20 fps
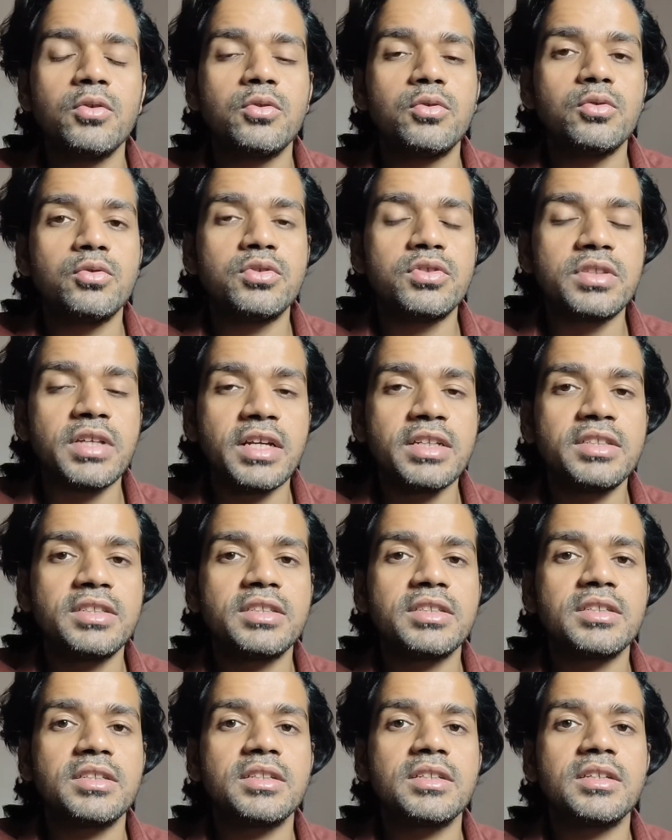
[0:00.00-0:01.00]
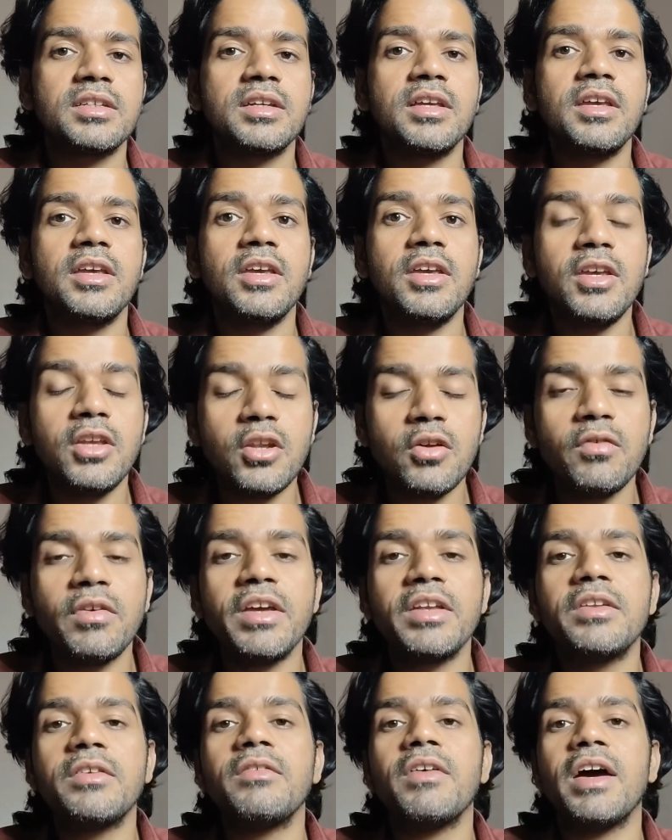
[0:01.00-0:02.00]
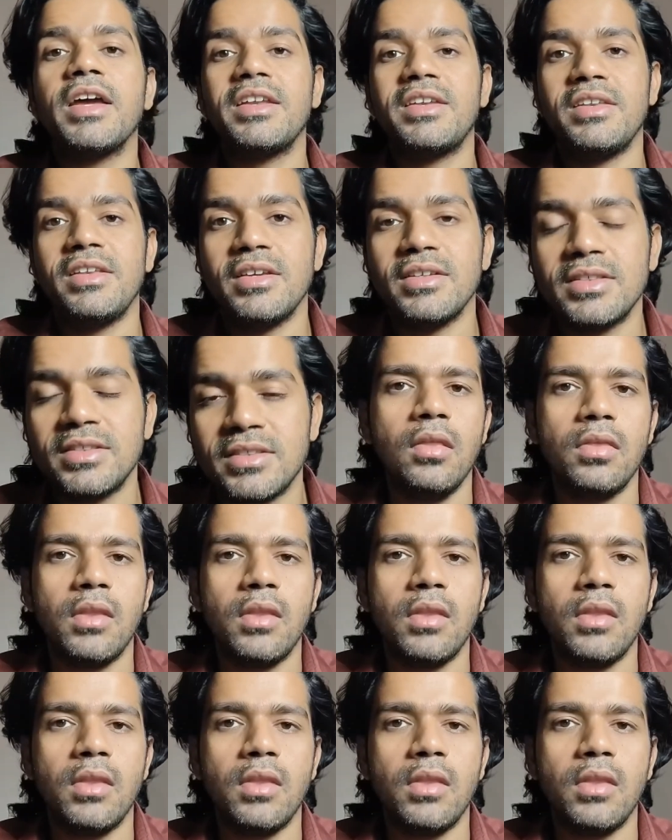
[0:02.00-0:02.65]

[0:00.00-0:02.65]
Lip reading: to such innovative ideas.